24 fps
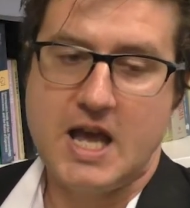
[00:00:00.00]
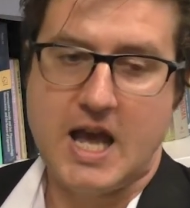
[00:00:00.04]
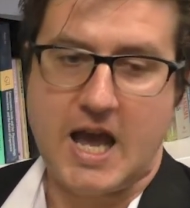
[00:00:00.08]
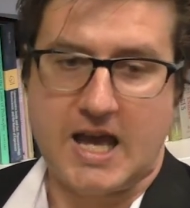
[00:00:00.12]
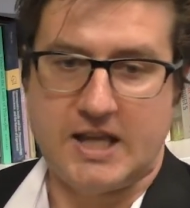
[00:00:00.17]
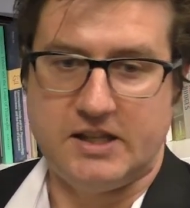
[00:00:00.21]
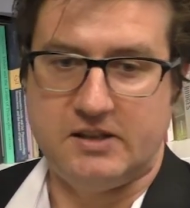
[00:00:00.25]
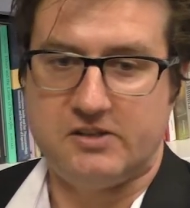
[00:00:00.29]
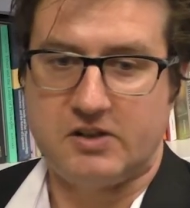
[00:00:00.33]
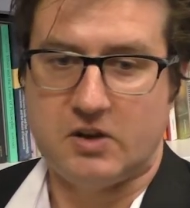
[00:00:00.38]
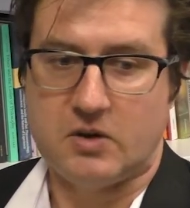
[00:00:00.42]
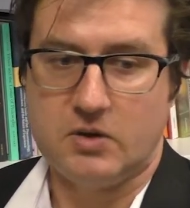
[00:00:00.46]

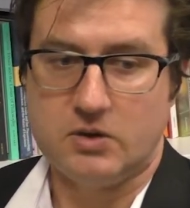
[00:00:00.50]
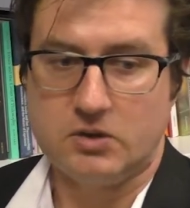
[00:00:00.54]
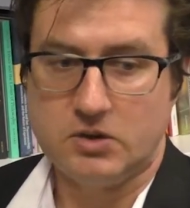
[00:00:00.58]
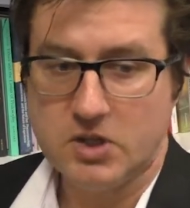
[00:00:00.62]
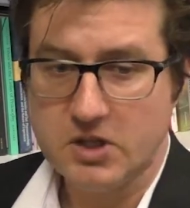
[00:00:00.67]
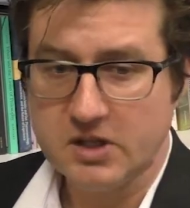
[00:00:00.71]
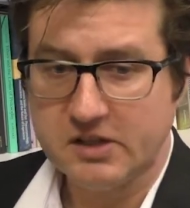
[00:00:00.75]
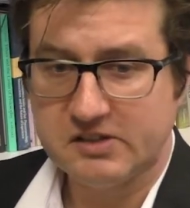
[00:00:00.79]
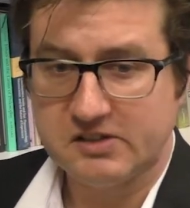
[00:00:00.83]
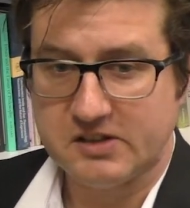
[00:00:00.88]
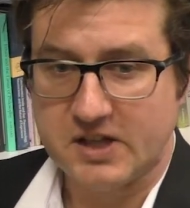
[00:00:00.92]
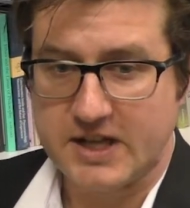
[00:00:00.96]
And so it
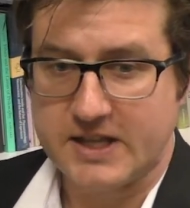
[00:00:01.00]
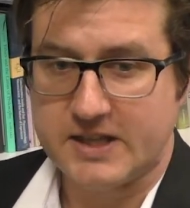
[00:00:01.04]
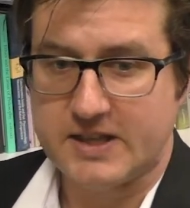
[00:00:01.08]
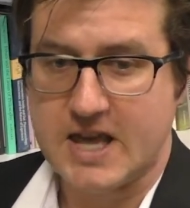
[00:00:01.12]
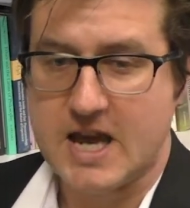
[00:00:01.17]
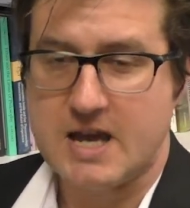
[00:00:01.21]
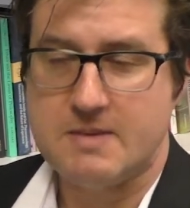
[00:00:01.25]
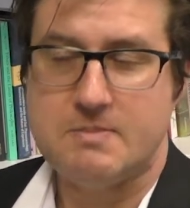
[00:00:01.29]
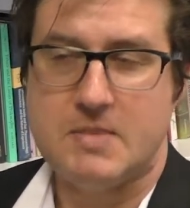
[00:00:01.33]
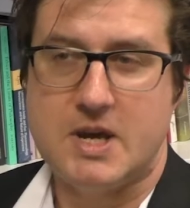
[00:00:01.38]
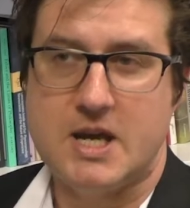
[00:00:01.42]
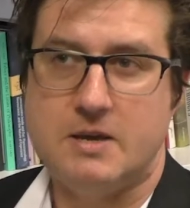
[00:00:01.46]
looks like
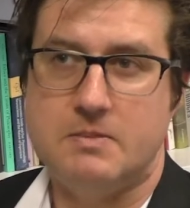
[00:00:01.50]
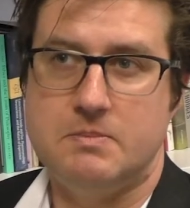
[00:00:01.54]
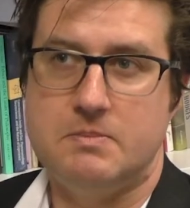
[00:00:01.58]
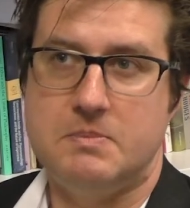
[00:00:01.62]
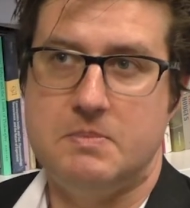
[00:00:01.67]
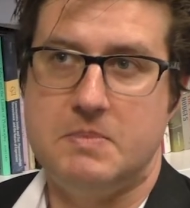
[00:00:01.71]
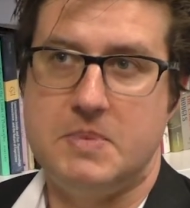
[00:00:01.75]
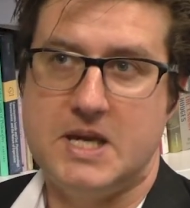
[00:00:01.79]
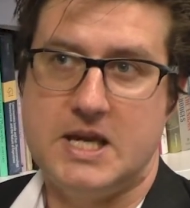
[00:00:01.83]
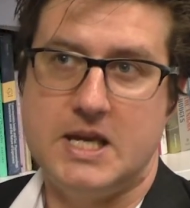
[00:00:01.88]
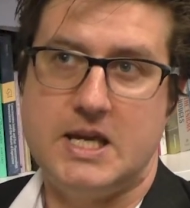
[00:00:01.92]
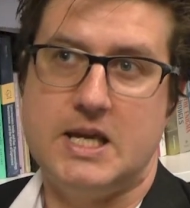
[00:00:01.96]
that
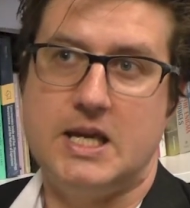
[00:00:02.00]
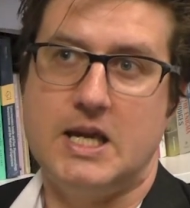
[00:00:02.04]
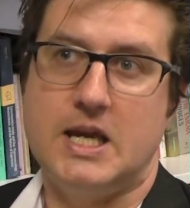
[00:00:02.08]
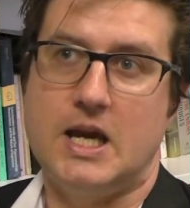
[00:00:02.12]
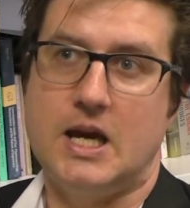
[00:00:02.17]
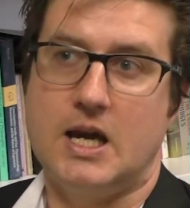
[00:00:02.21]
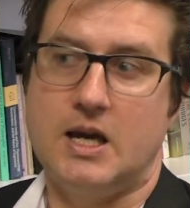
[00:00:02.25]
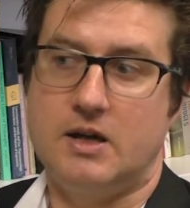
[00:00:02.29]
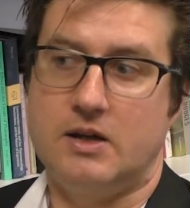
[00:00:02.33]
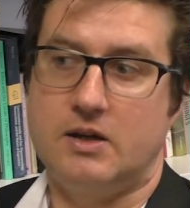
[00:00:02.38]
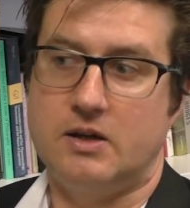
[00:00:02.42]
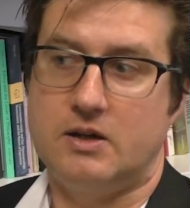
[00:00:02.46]
might be,
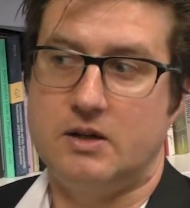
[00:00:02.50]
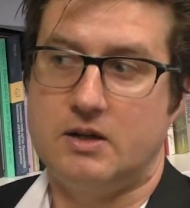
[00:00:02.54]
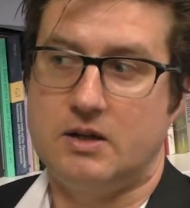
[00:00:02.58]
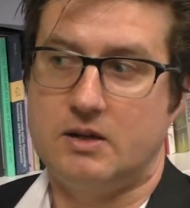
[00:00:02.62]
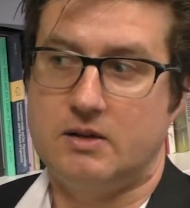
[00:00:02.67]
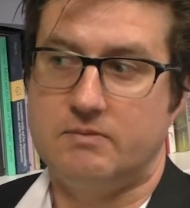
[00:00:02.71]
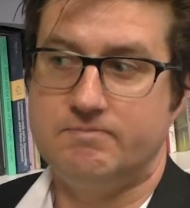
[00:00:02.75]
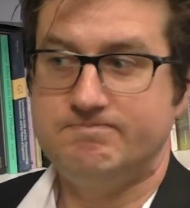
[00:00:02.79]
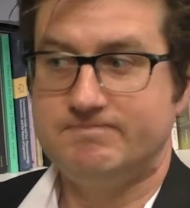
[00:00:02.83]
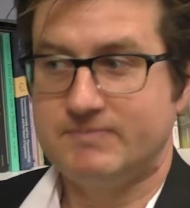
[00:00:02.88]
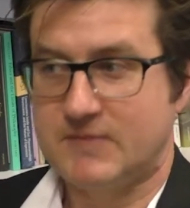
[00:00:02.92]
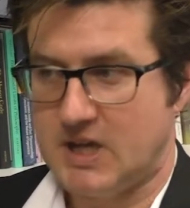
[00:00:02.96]

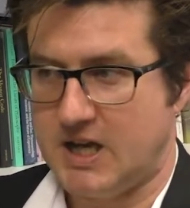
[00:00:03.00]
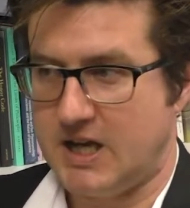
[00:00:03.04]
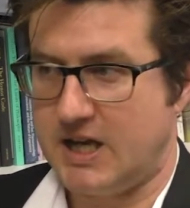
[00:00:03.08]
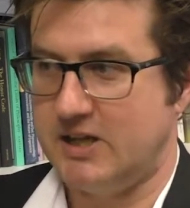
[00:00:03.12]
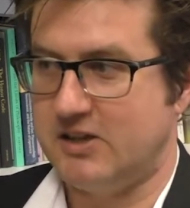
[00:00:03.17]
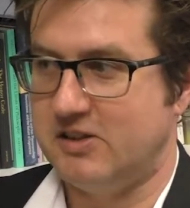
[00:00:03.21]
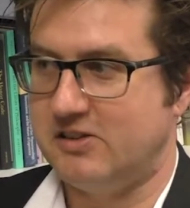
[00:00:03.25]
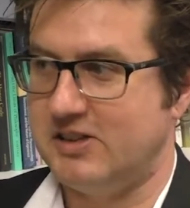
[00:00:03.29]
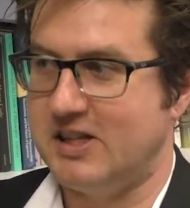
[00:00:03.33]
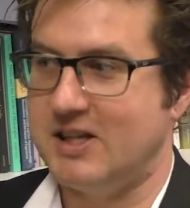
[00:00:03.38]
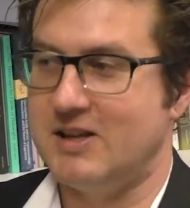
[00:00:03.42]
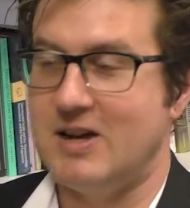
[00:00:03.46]

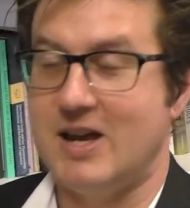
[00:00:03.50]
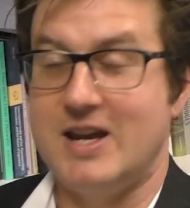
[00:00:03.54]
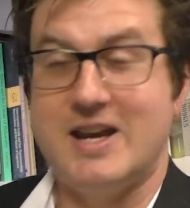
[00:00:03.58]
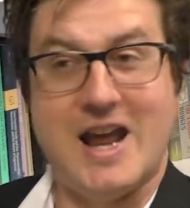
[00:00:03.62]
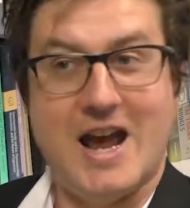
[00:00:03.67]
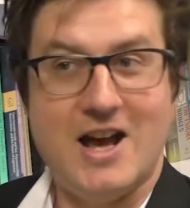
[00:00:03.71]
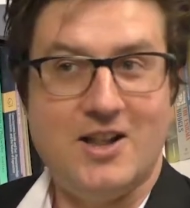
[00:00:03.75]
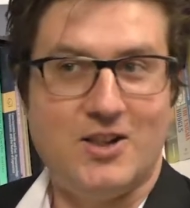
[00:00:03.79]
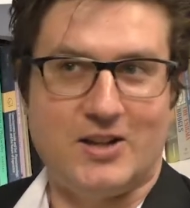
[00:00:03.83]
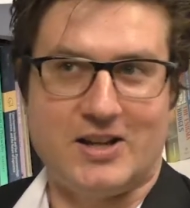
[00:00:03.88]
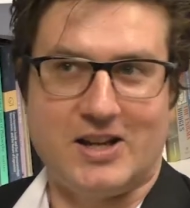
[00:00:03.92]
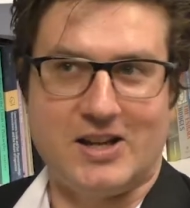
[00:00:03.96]
I'd say,
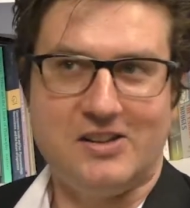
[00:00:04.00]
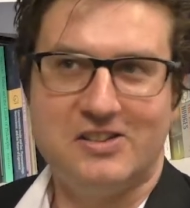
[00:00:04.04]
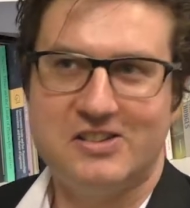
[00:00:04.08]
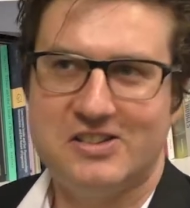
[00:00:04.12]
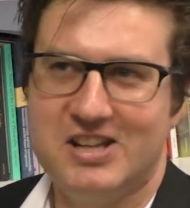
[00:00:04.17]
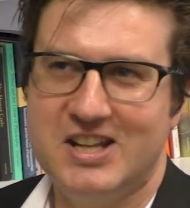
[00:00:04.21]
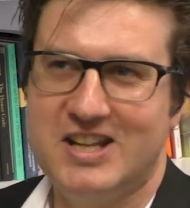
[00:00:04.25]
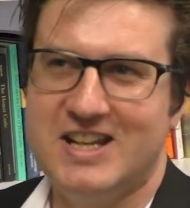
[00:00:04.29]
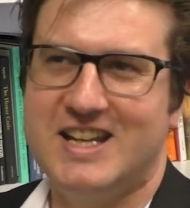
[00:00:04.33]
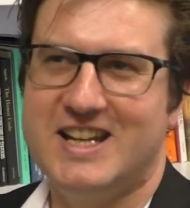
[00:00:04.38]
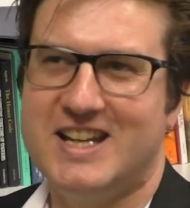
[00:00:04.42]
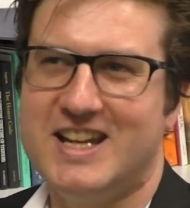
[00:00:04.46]

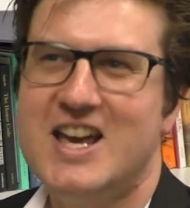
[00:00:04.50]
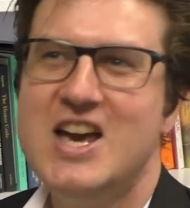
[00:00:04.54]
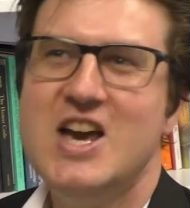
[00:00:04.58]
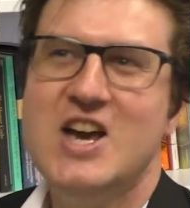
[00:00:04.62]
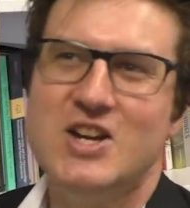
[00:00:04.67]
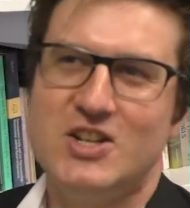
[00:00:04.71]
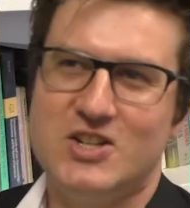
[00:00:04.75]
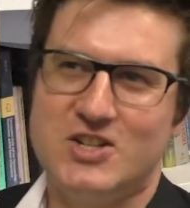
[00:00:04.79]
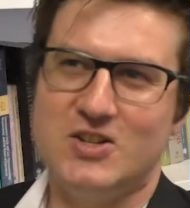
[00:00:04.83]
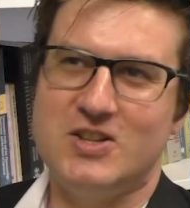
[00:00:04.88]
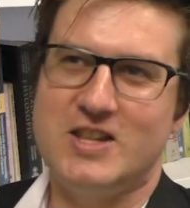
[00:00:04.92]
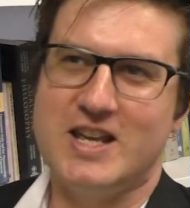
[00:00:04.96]
analogous
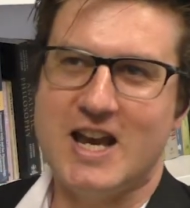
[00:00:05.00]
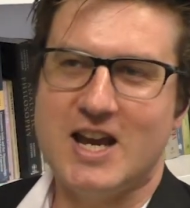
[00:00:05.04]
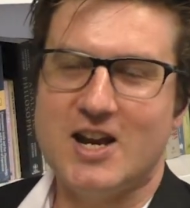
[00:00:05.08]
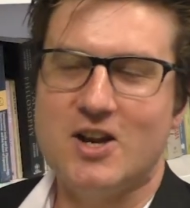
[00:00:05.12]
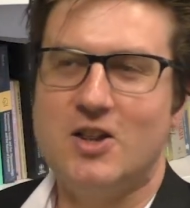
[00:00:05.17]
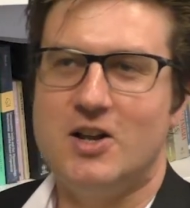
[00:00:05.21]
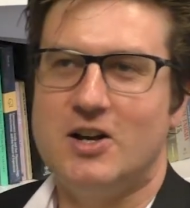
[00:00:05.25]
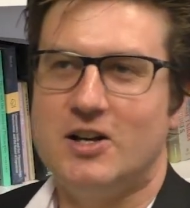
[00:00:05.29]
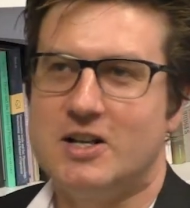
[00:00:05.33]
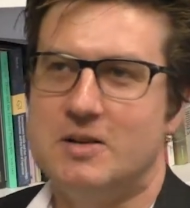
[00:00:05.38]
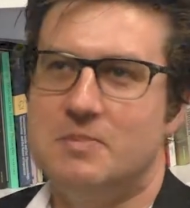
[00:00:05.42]
to the analog